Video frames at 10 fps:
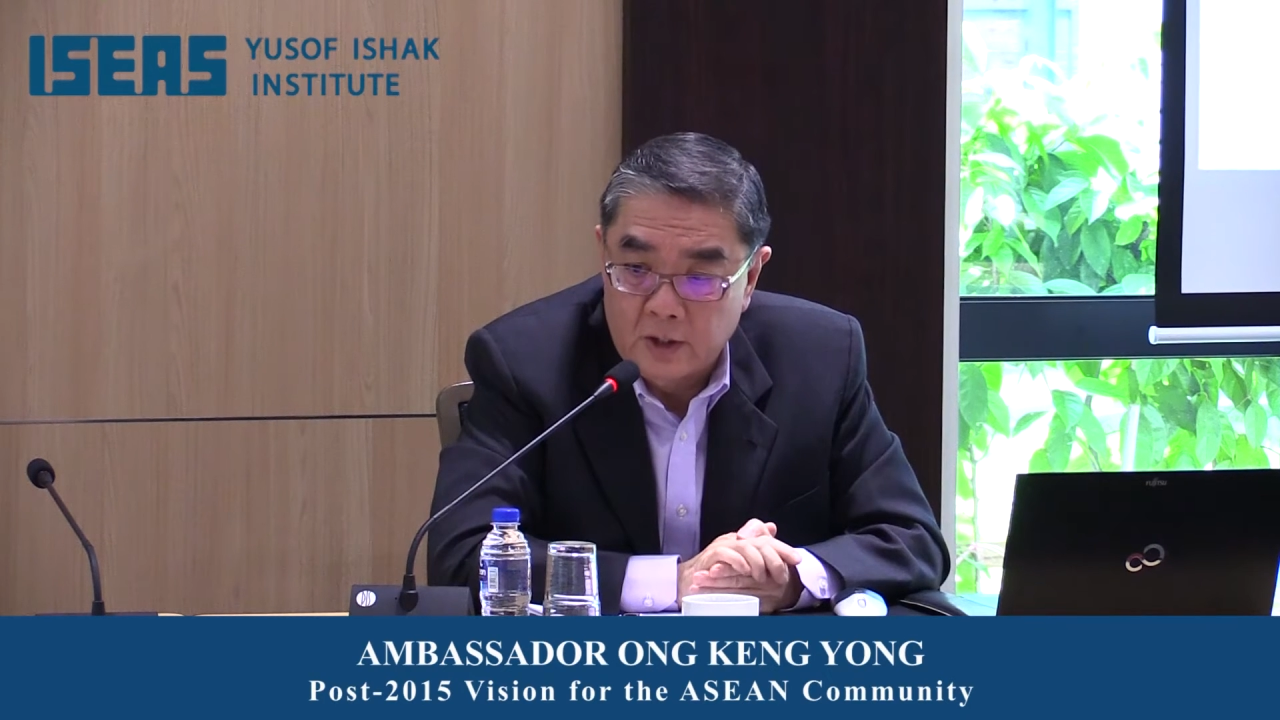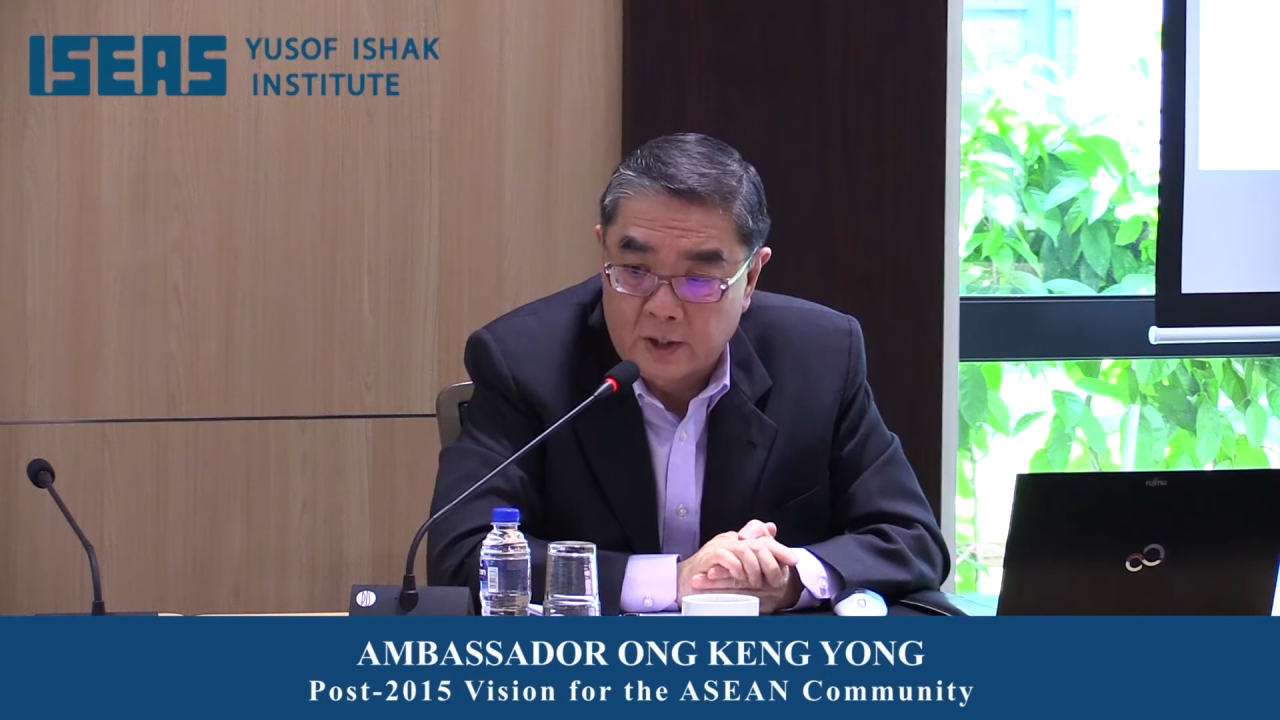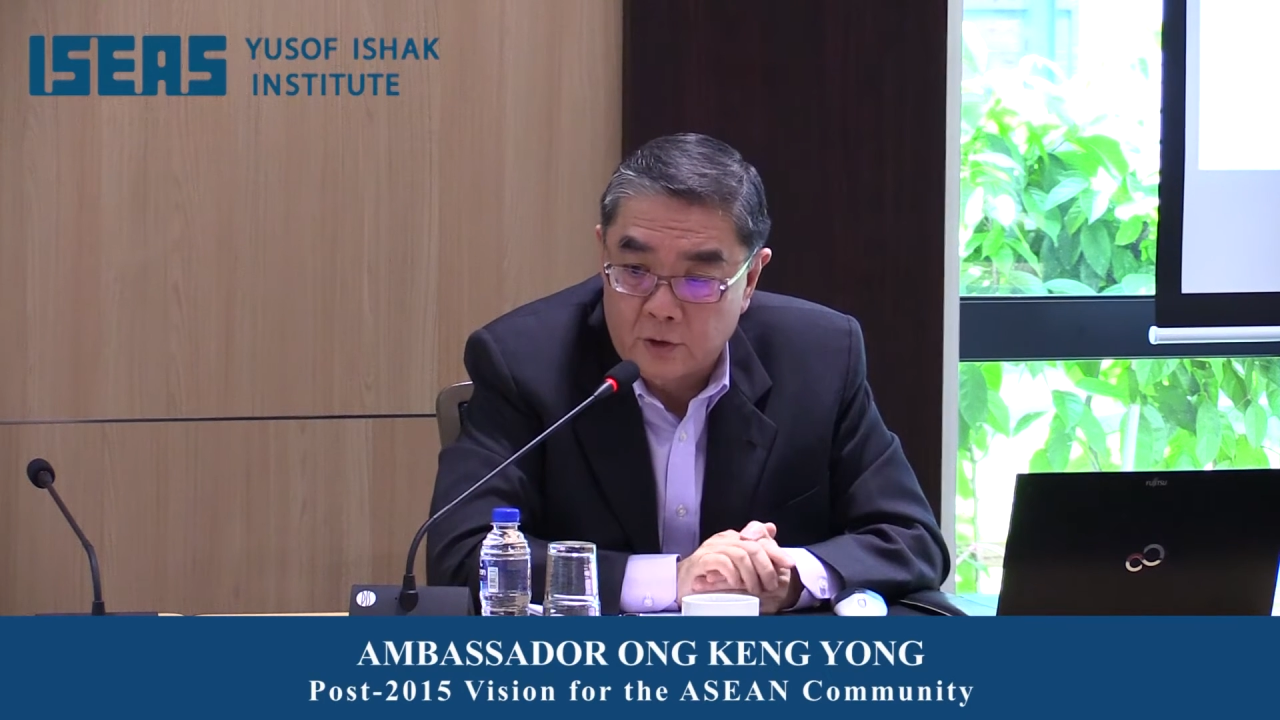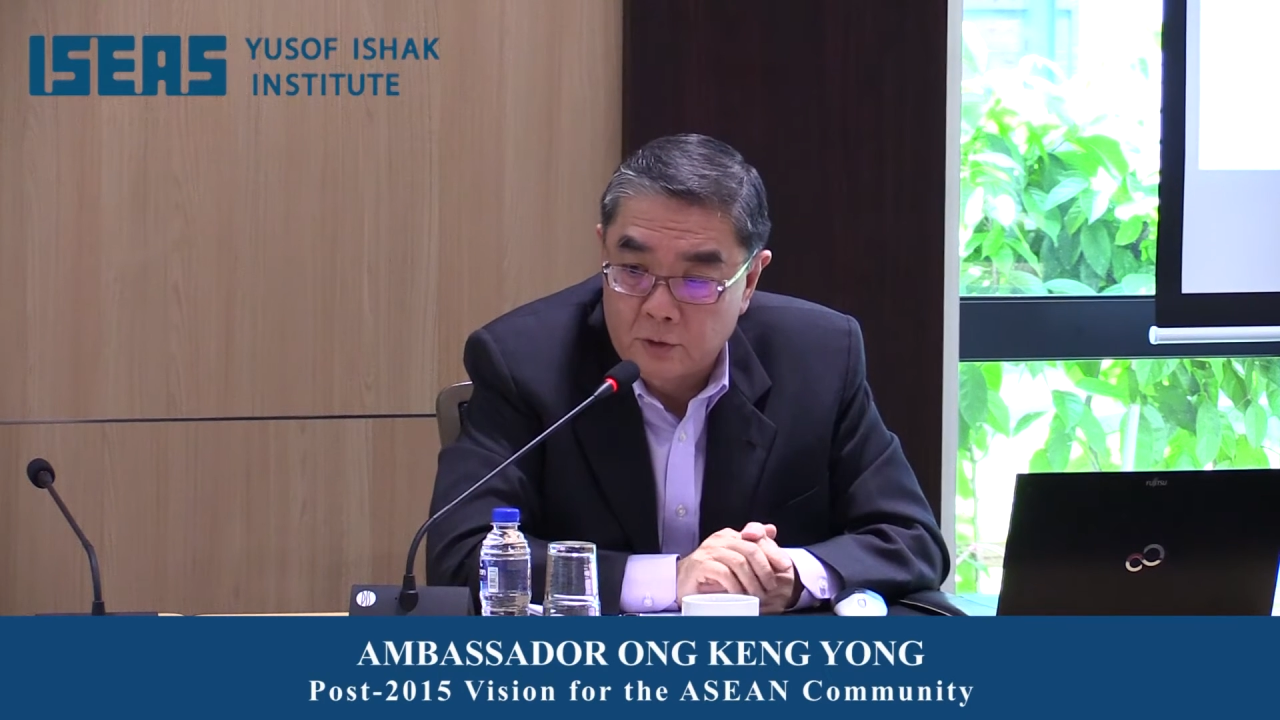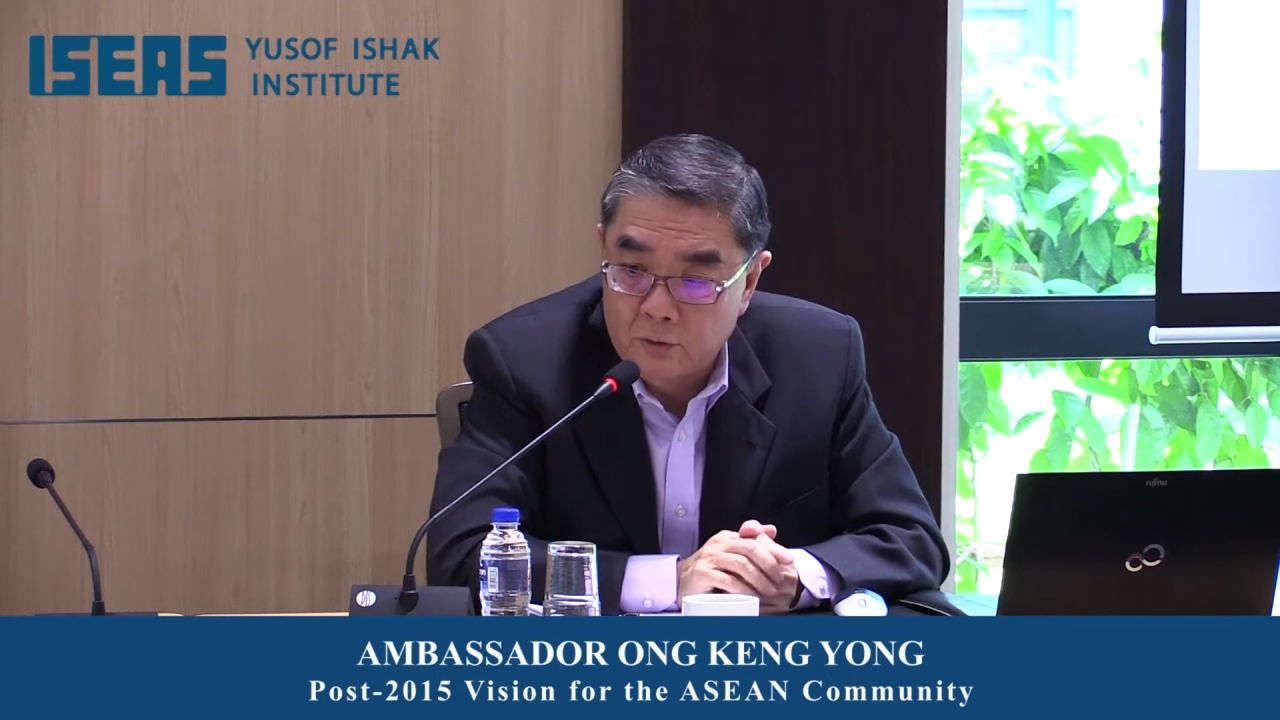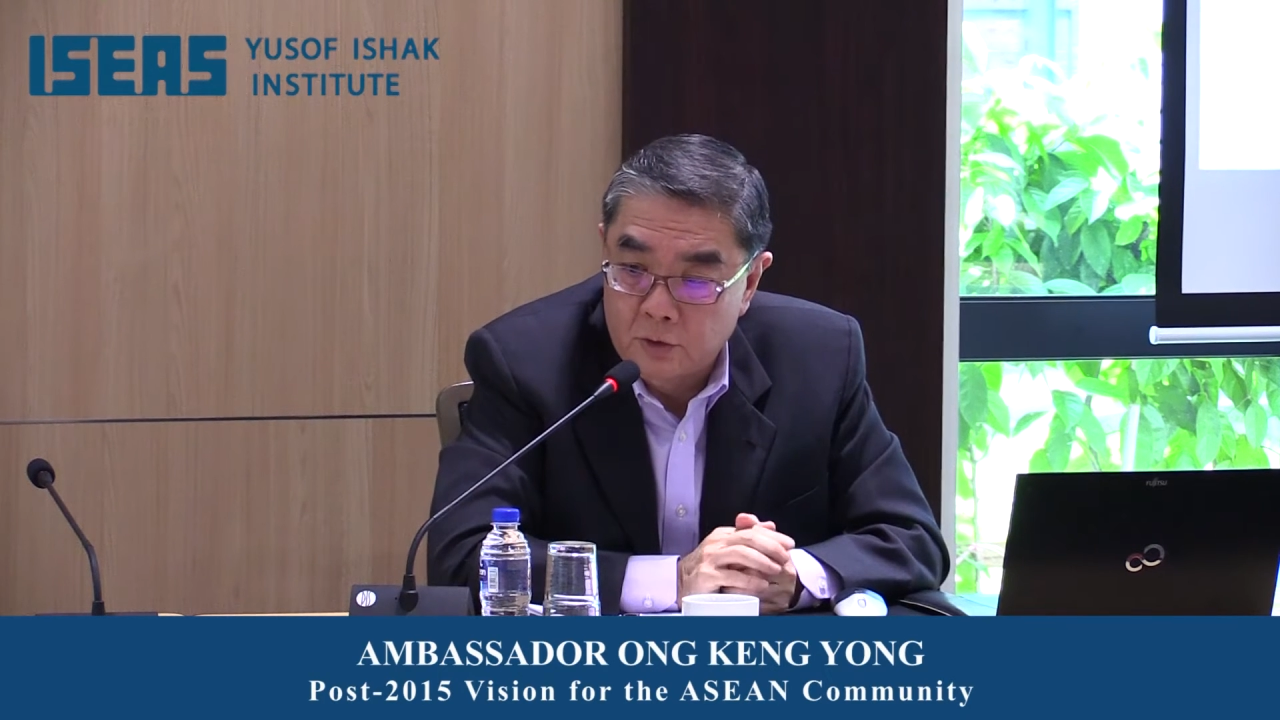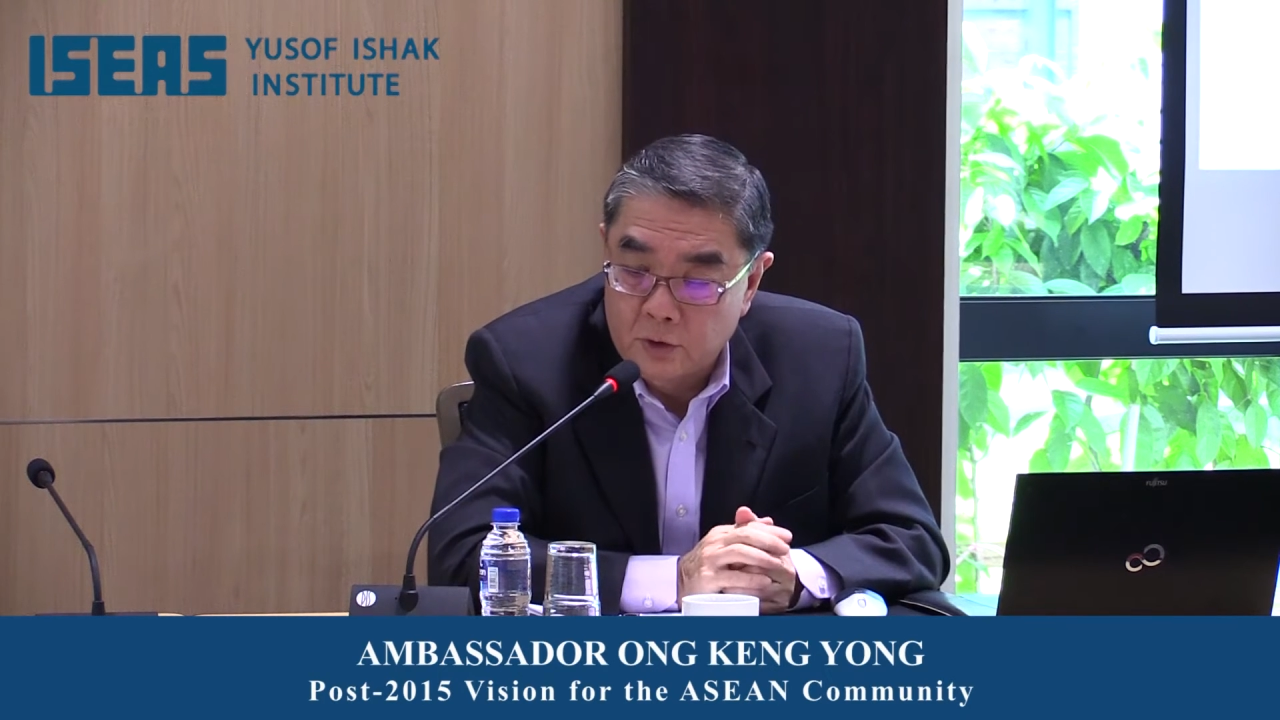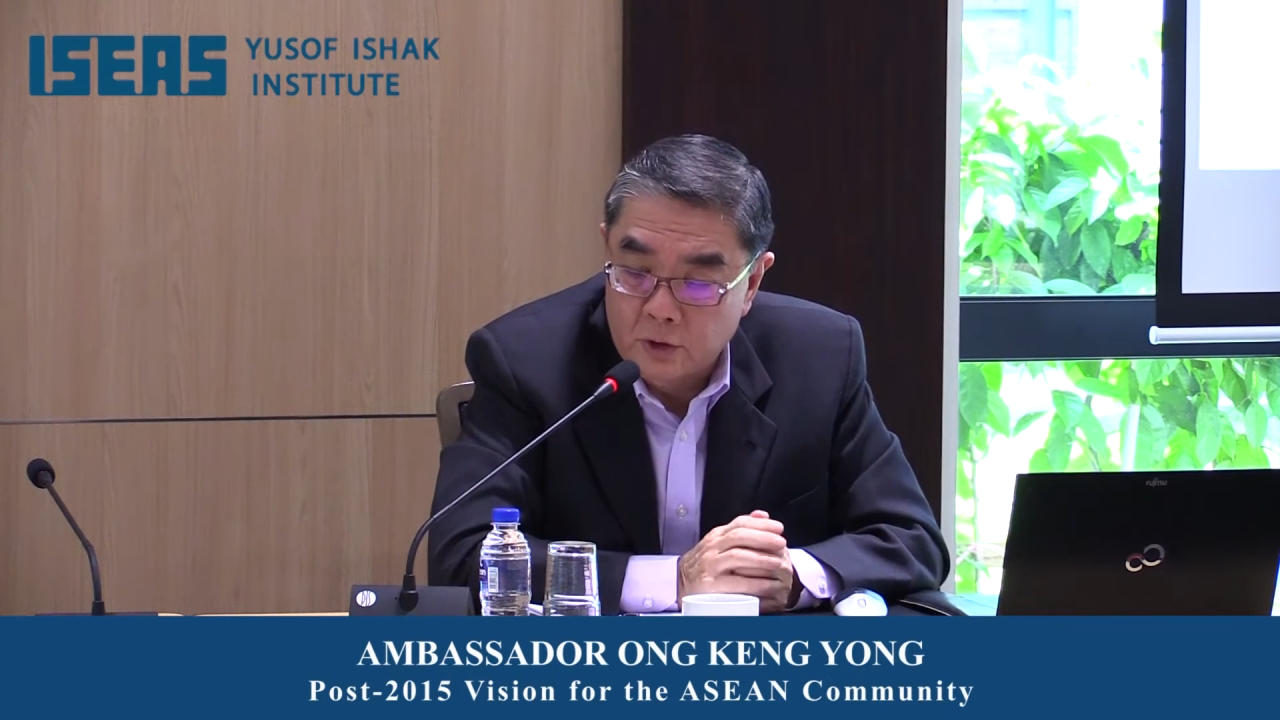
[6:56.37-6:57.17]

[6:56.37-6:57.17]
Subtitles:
elections